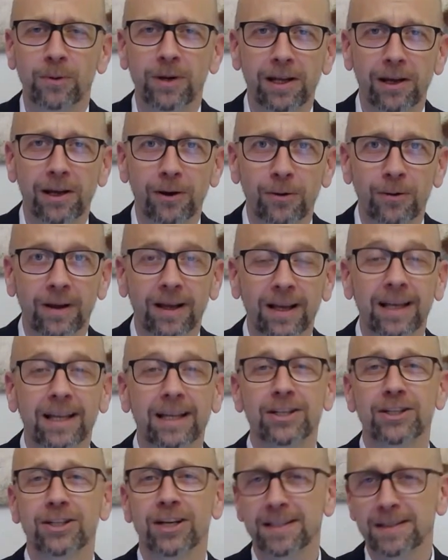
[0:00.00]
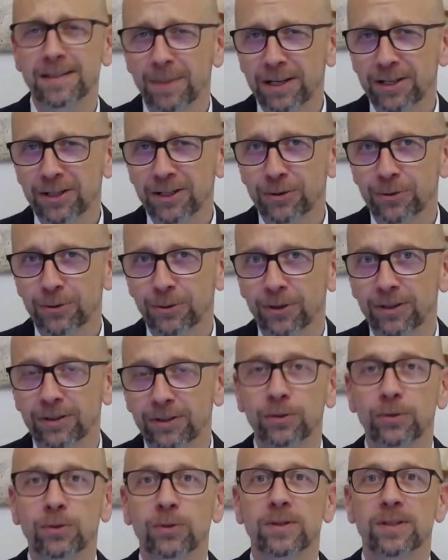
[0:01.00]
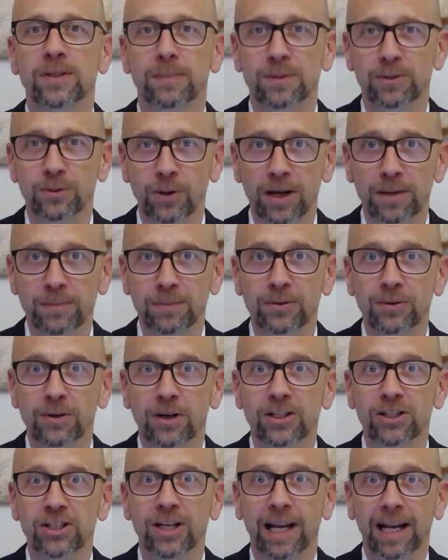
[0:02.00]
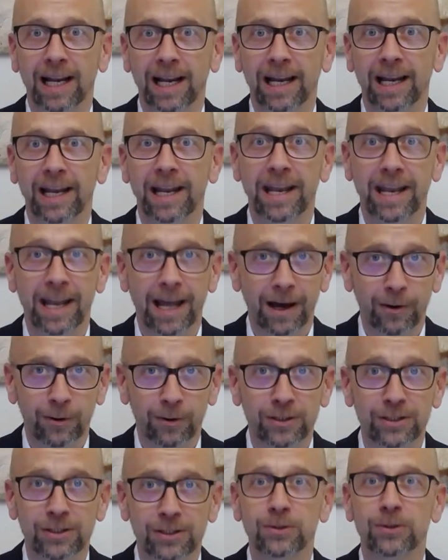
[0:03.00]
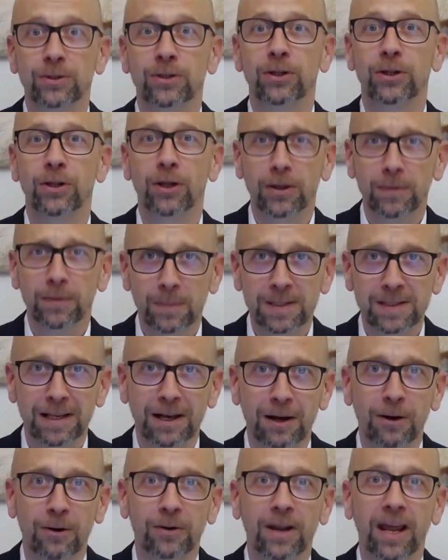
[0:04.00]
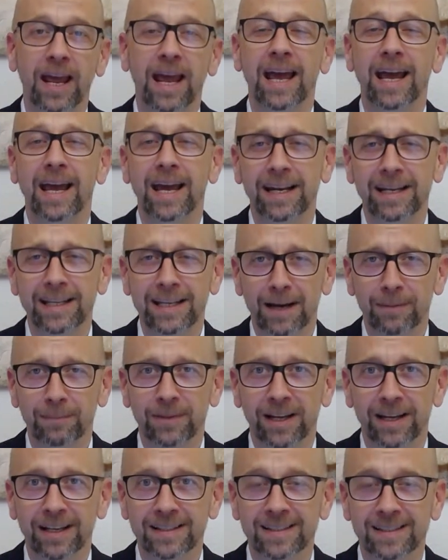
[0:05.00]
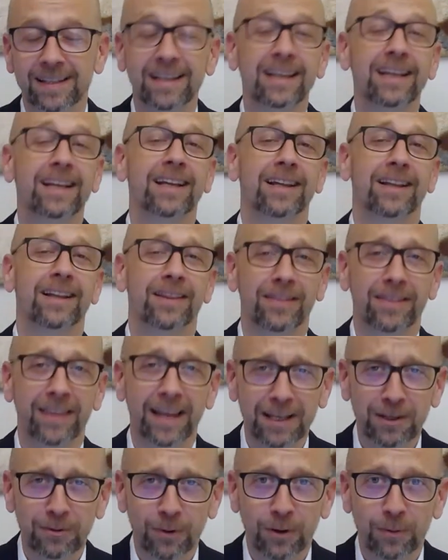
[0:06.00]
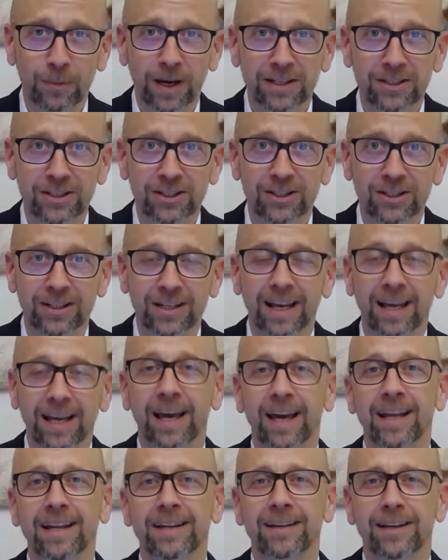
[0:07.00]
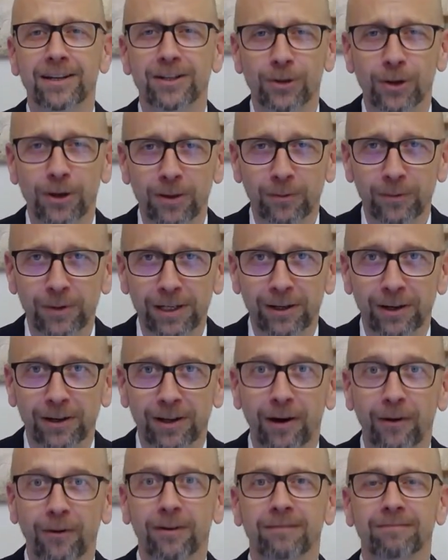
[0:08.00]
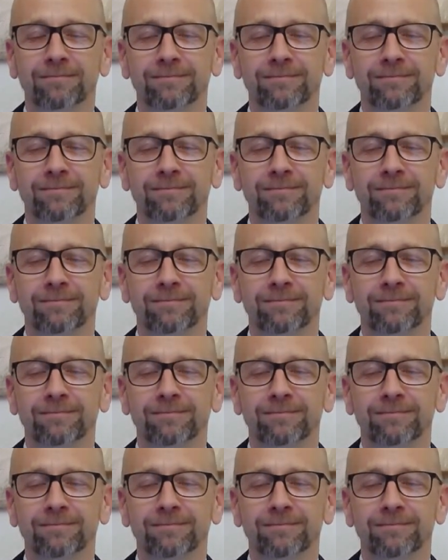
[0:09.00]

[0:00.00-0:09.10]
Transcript: video, just make sure to subscribe to our channel now to not miss out any updates. Thank you very much and enjoy the video now.